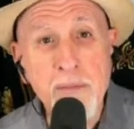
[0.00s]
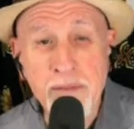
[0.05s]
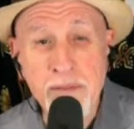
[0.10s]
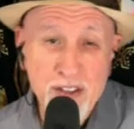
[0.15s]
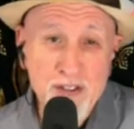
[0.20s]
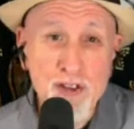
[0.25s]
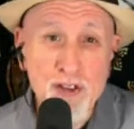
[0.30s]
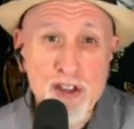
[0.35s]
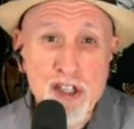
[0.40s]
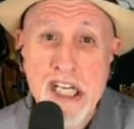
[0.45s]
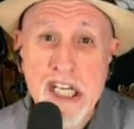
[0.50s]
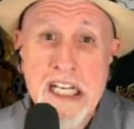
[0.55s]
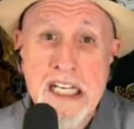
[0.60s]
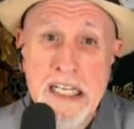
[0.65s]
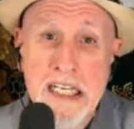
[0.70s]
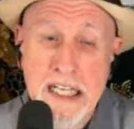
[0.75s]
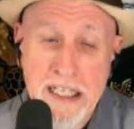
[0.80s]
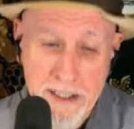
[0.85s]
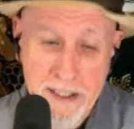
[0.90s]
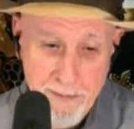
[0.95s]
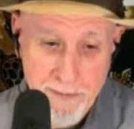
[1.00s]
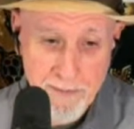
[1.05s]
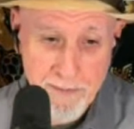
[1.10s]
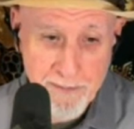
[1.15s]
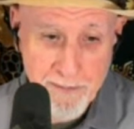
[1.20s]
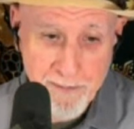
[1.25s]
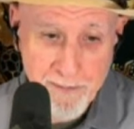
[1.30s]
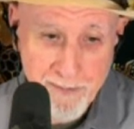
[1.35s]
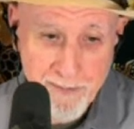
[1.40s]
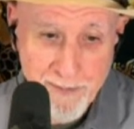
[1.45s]
Mr. Cheeky,
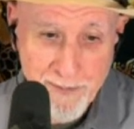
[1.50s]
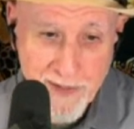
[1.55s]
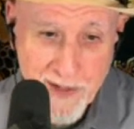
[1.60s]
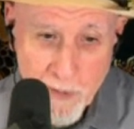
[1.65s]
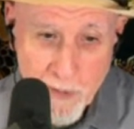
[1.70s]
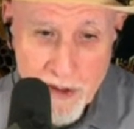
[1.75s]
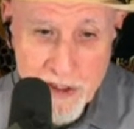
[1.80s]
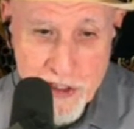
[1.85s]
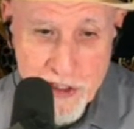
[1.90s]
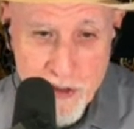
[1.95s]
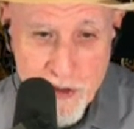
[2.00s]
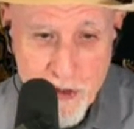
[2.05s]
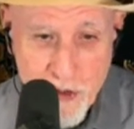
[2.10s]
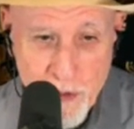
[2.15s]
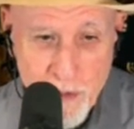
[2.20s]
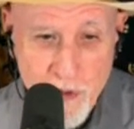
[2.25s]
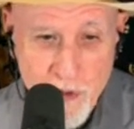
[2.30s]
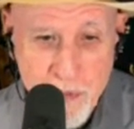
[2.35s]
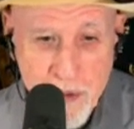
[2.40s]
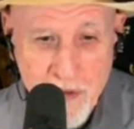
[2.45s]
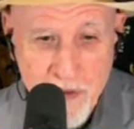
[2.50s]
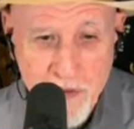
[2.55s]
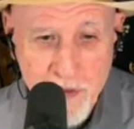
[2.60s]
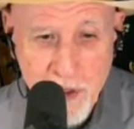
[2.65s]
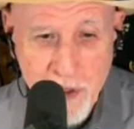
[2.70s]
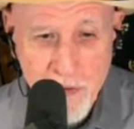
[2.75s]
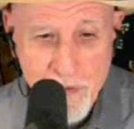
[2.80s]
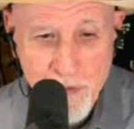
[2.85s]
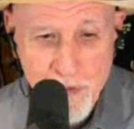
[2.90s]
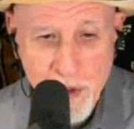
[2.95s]
which in turn was
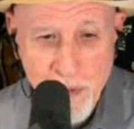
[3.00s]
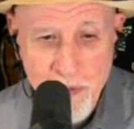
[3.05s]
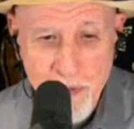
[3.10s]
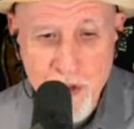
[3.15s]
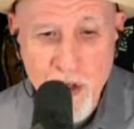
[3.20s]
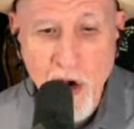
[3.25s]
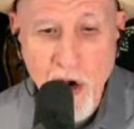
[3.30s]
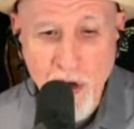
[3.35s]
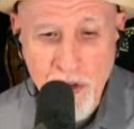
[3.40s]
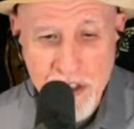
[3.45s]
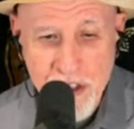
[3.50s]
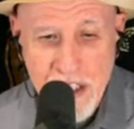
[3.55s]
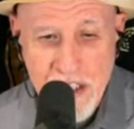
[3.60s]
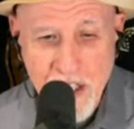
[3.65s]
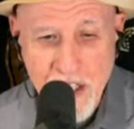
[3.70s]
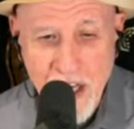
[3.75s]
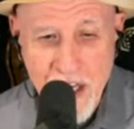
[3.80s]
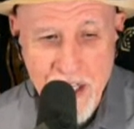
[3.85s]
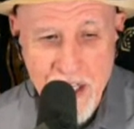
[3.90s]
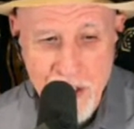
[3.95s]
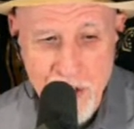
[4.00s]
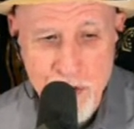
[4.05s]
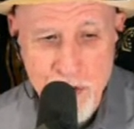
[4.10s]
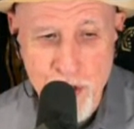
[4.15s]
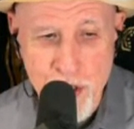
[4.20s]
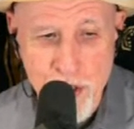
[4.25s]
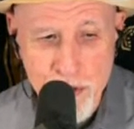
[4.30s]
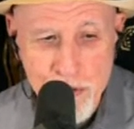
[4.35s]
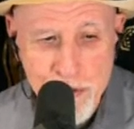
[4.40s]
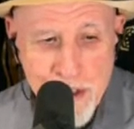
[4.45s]
based on the film's Cockney Lighting
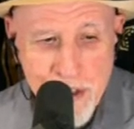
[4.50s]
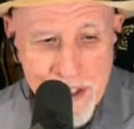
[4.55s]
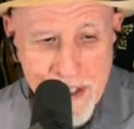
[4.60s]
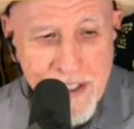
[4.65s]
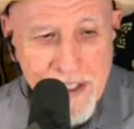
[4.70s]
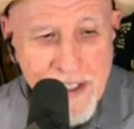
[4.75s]
Crew.